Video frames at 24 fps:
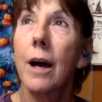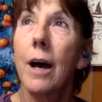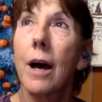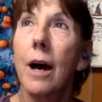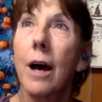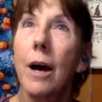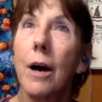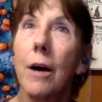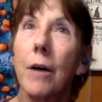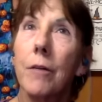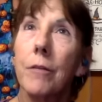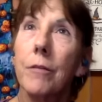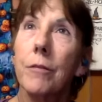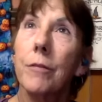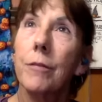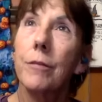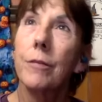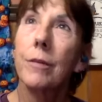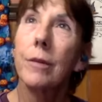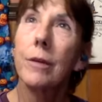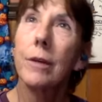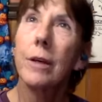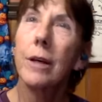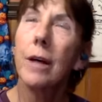of,
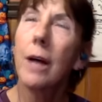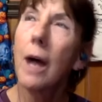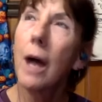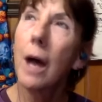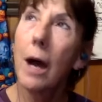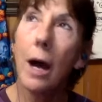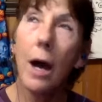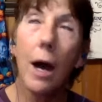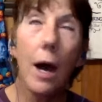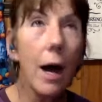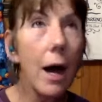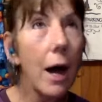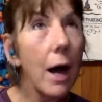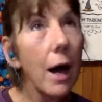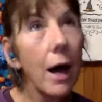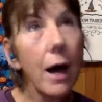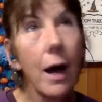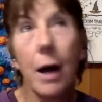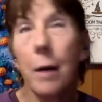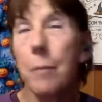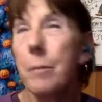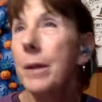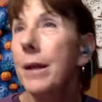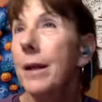I,
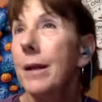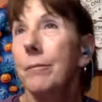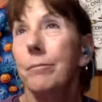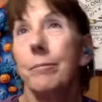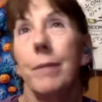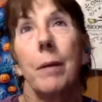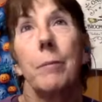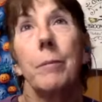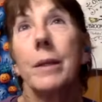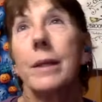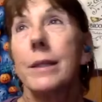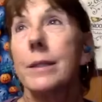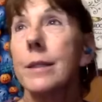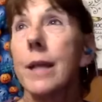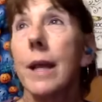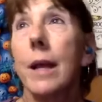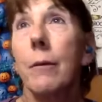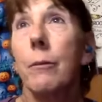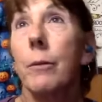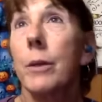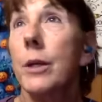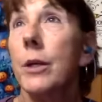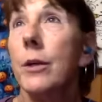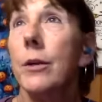I mean, I'm going to say
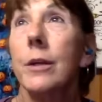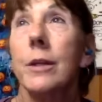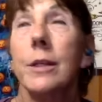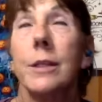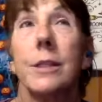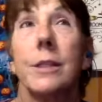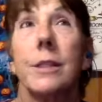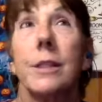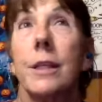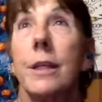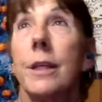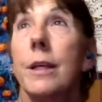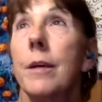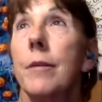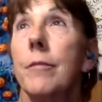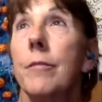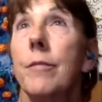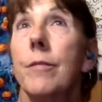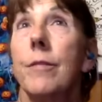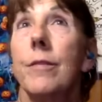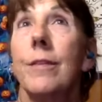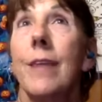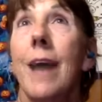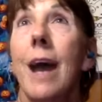it, when you're in a sea of
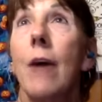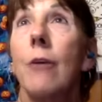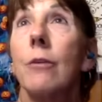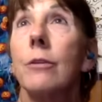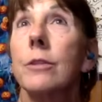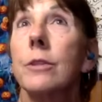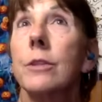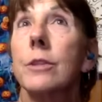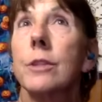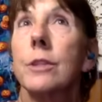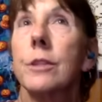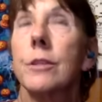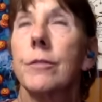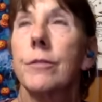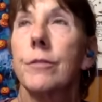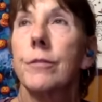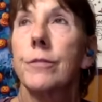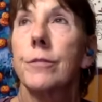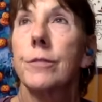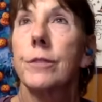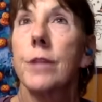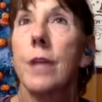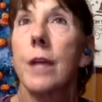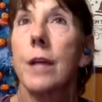thousands of
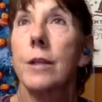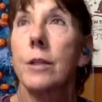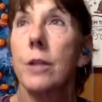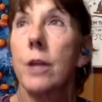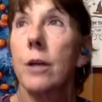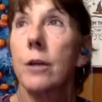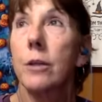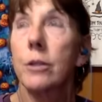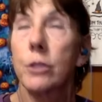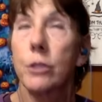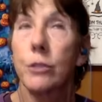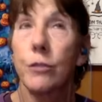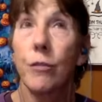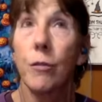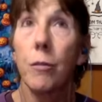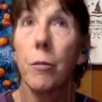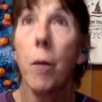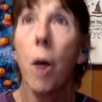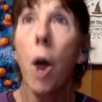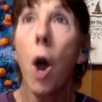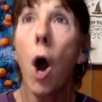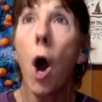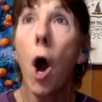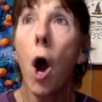Scientologists from
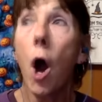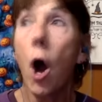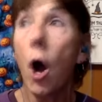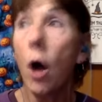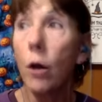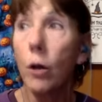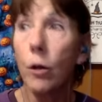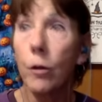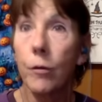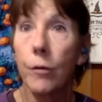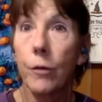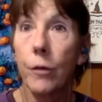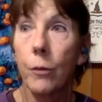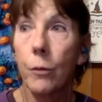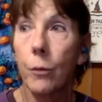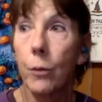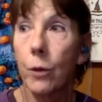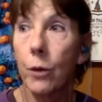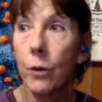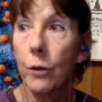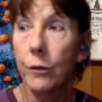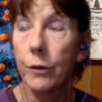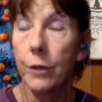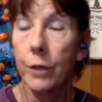all over the
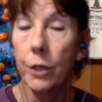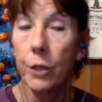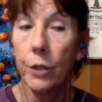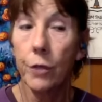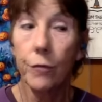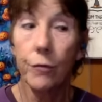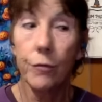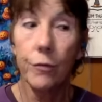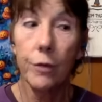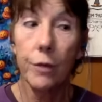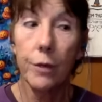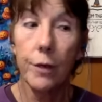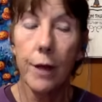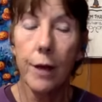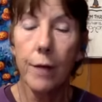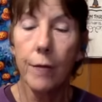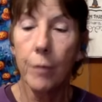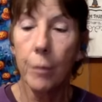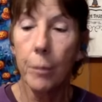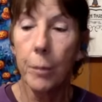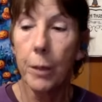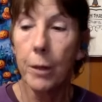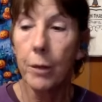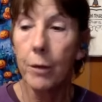world that you've
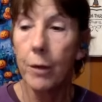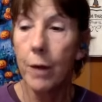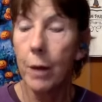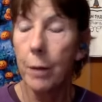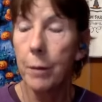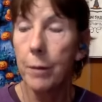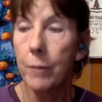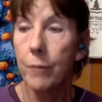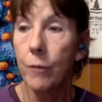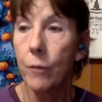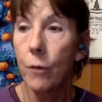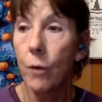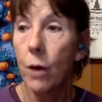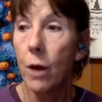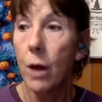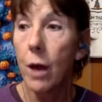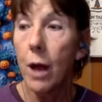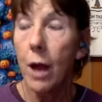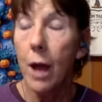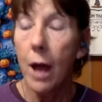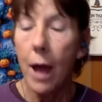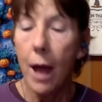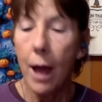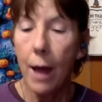never been around before,
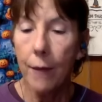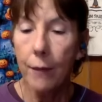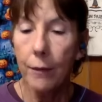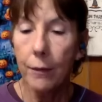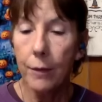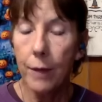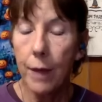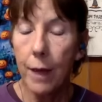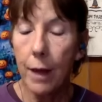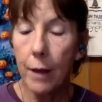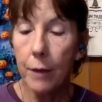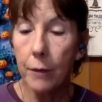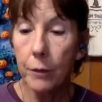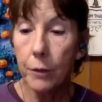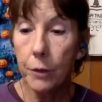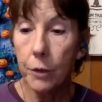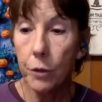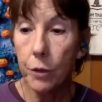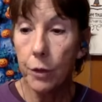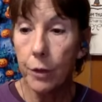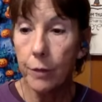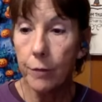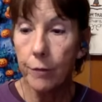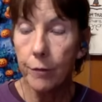and, and
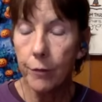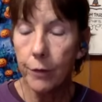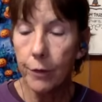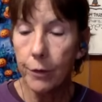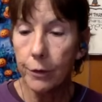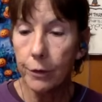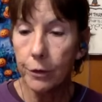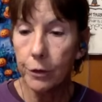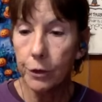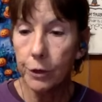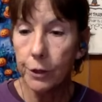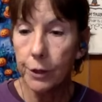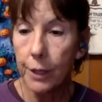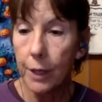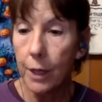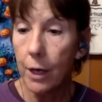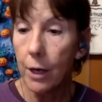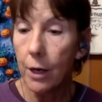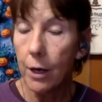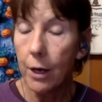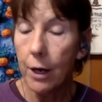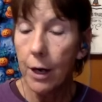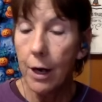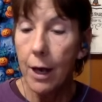you converge
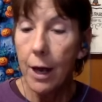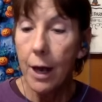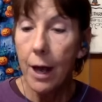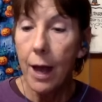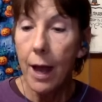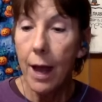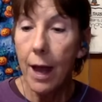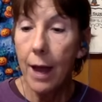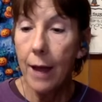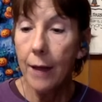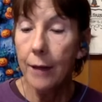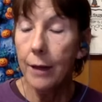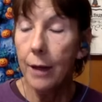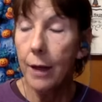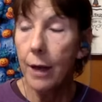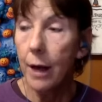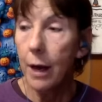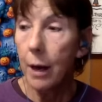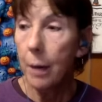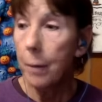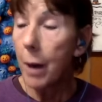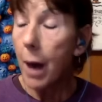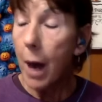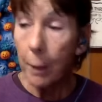there. And
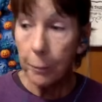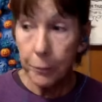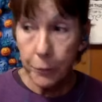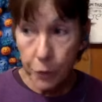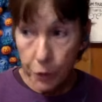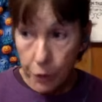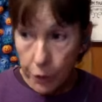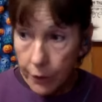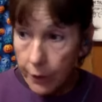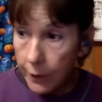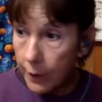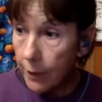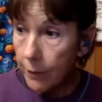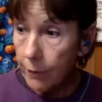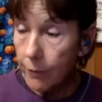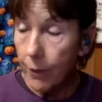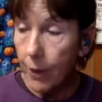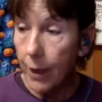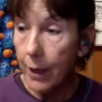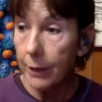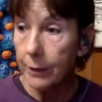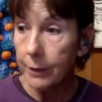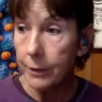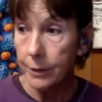um, up to the
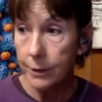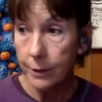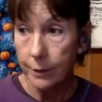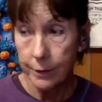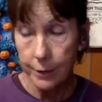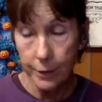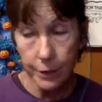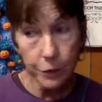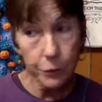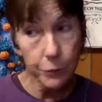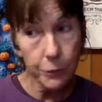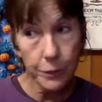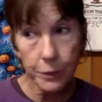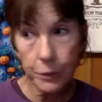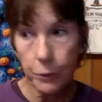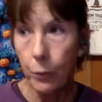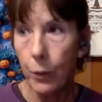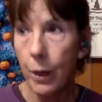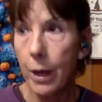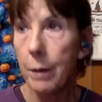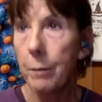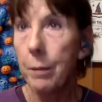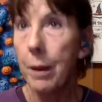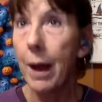event, this was
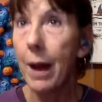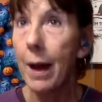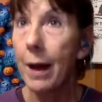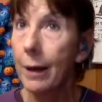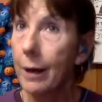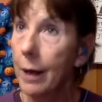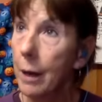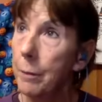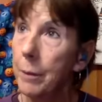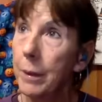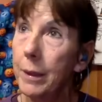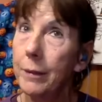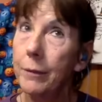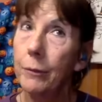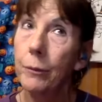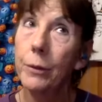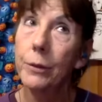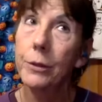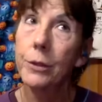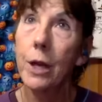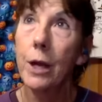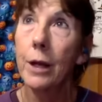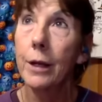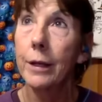way back. I mean, we're
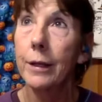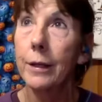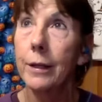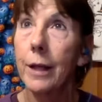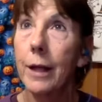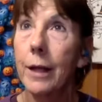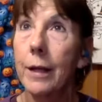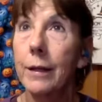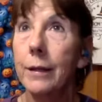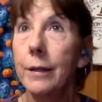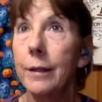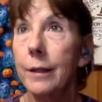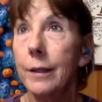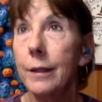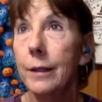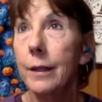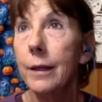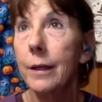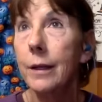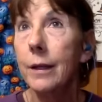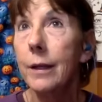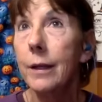talking ninety,